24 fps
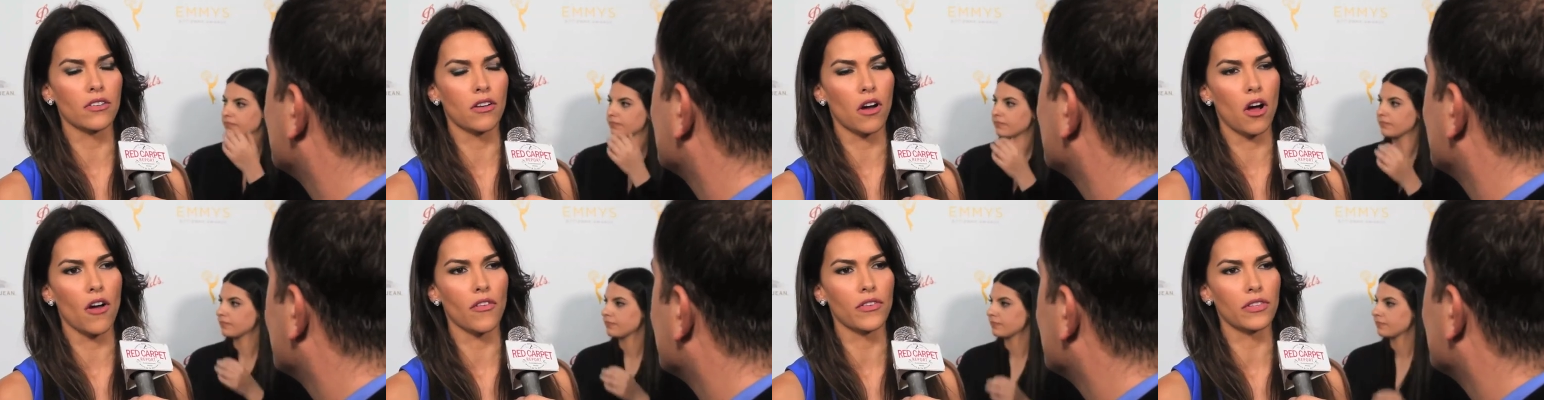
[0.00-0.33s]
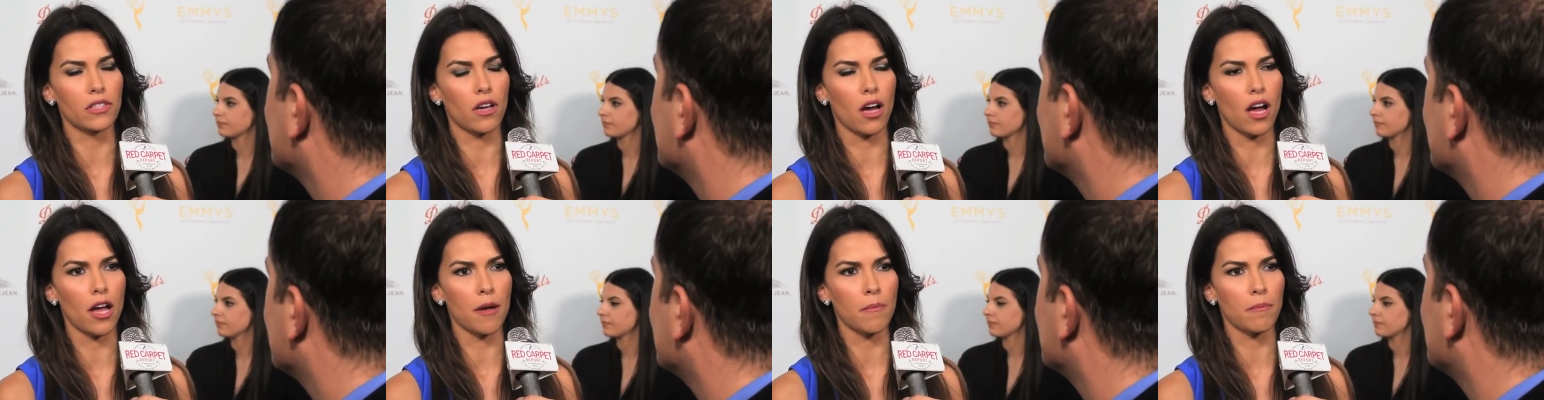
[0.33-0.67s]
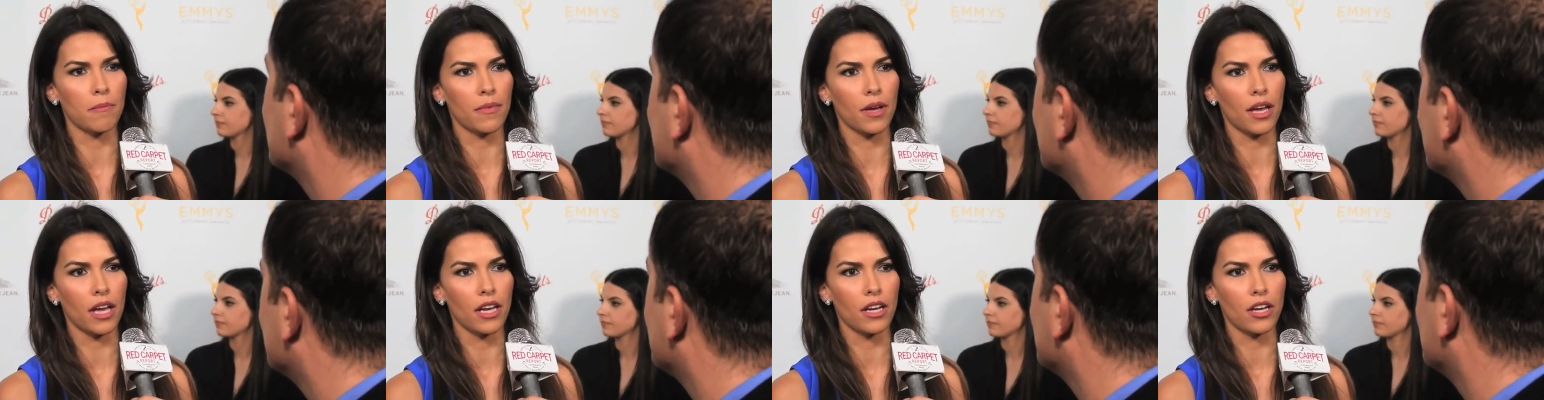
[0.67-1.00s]
Speaker 1: all the time,
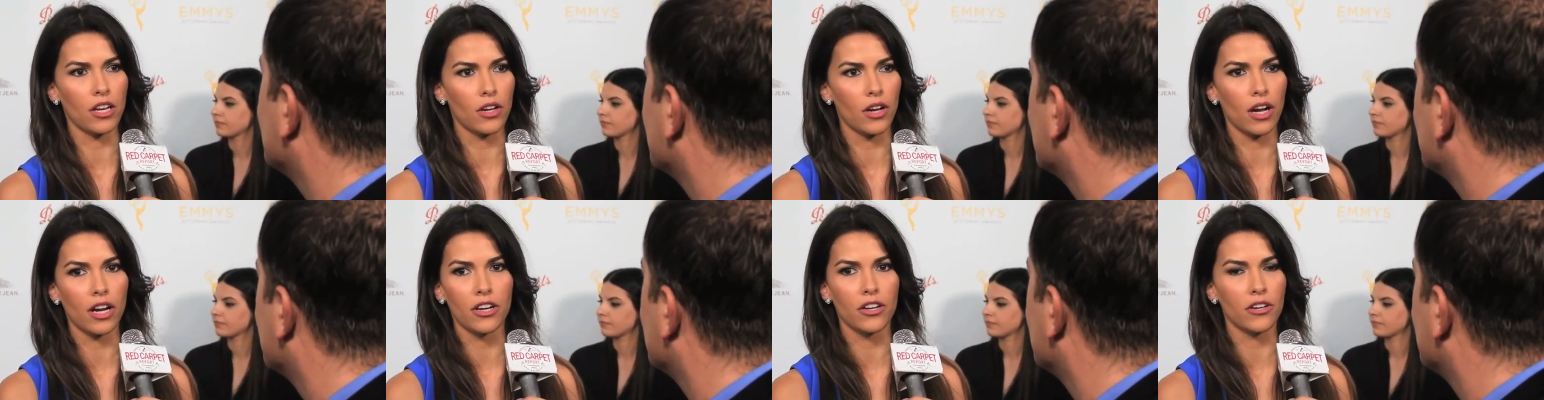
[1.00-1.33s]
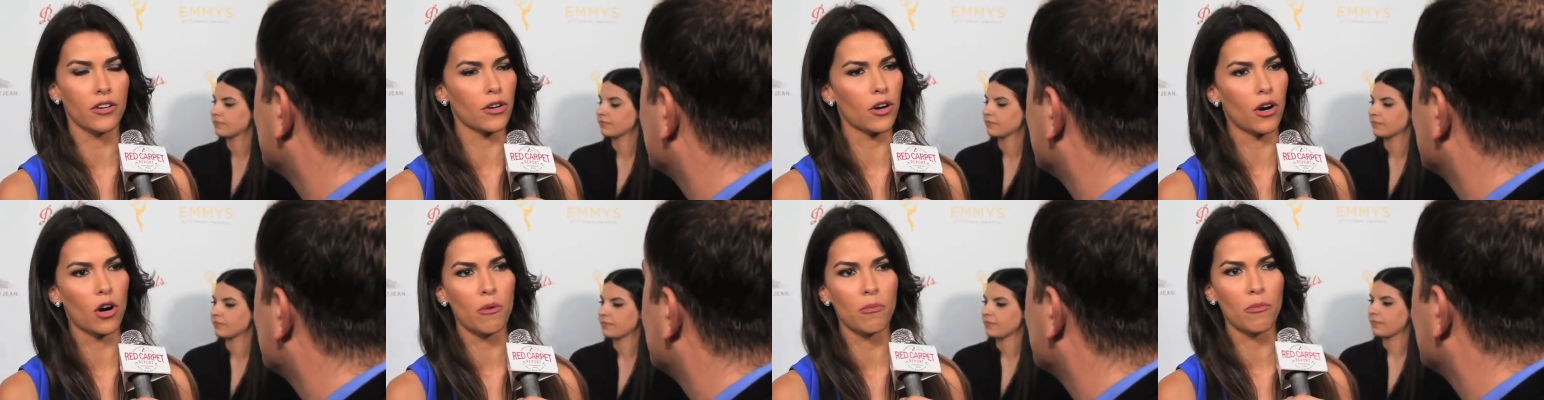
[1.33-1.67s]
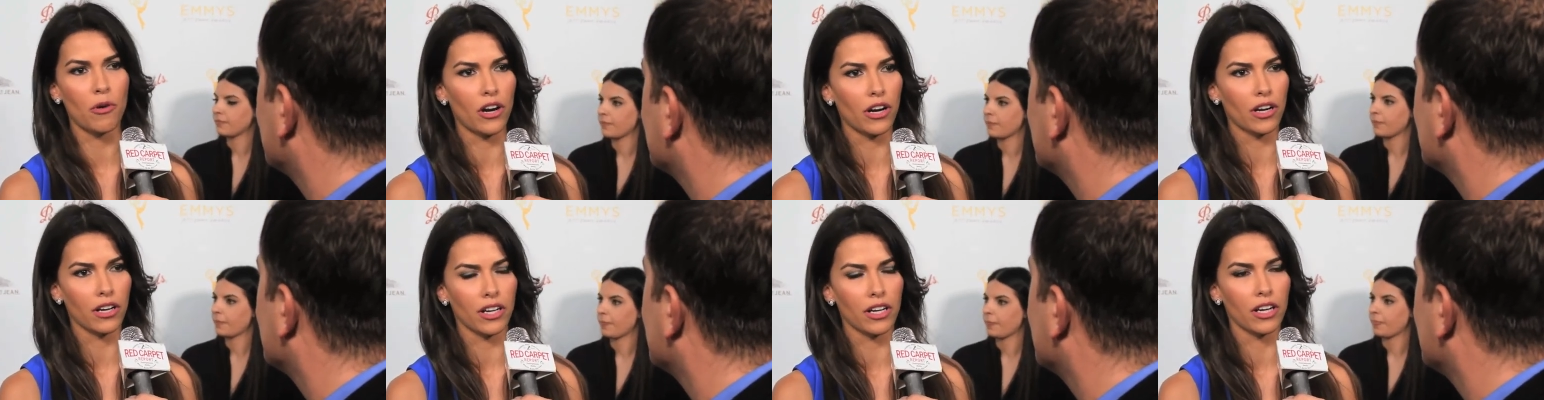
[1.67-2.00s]
and you got to do your
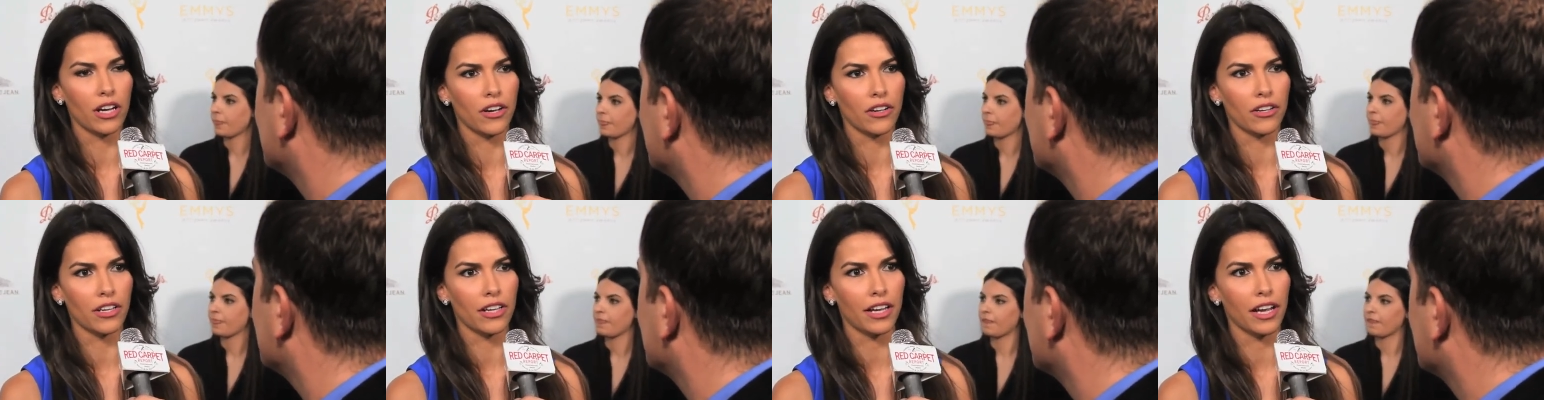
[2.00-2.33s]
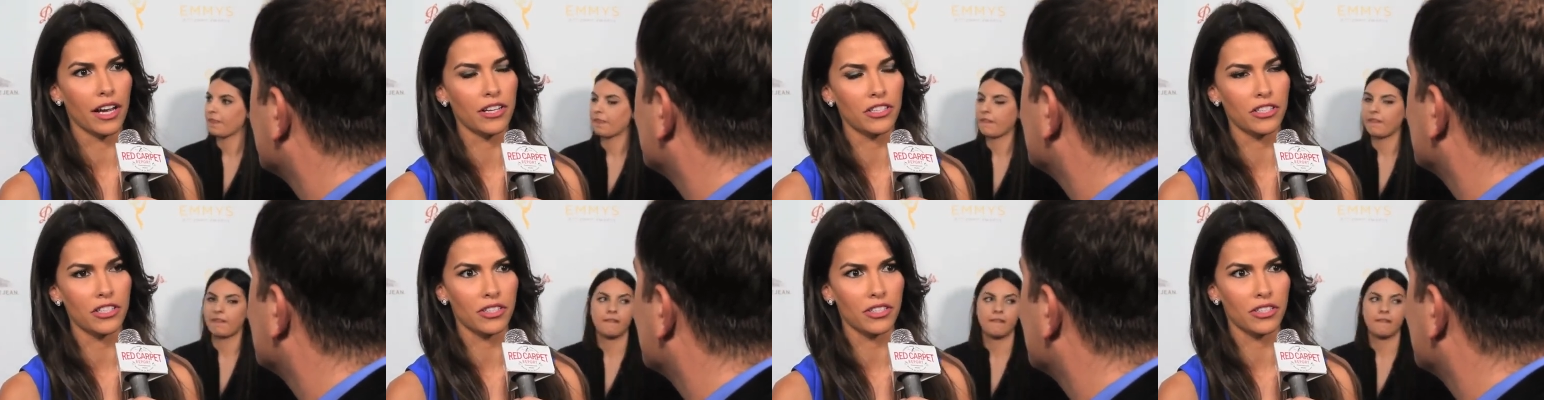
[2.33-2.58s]
homework. You know, you can't